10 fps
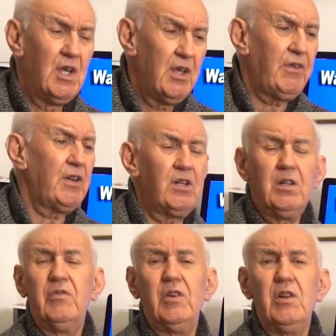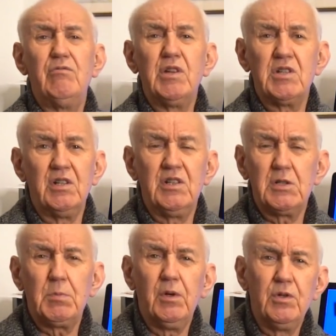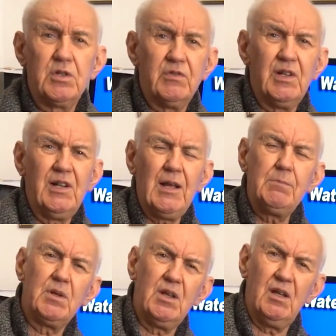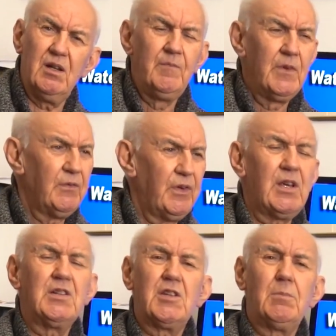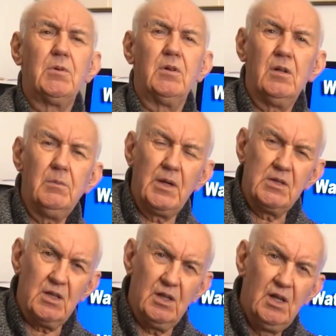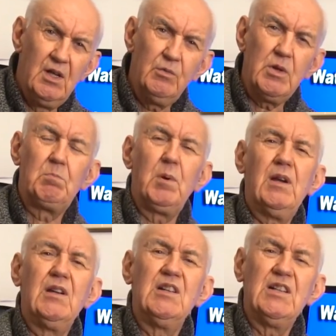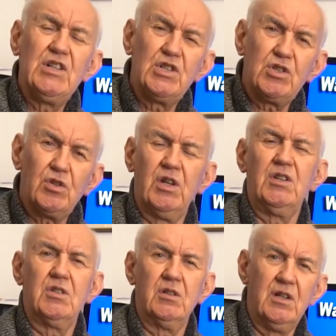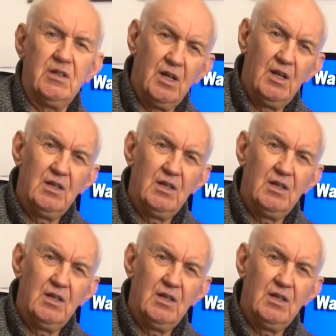In fact, I've only recently disposed of a Labgear VSWR meter with Belling-Lee sockets on it